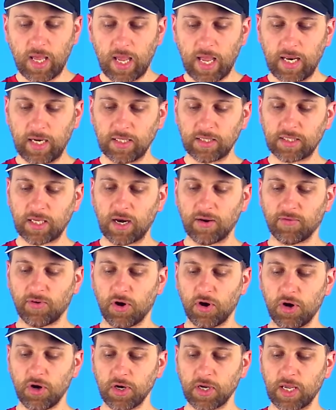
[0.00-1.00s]
and instead of
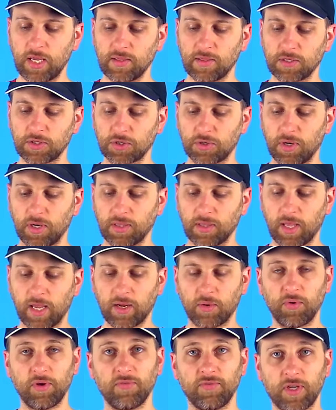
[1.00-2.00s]
hooking the string
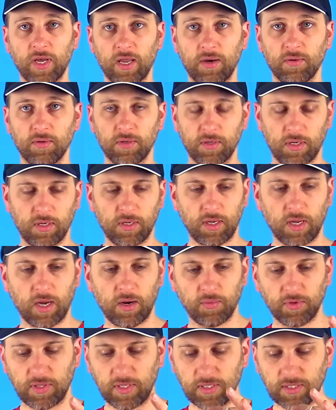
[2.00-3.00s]
like we've done
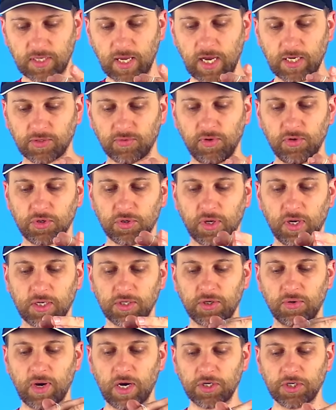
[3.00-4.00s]
uh, with these last few
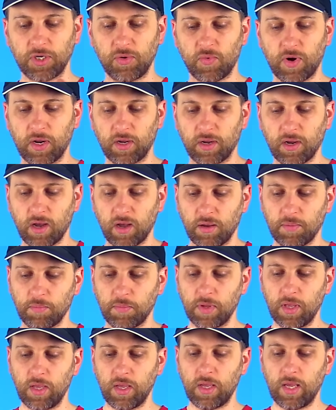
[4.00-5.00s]
tricks, you actually want to come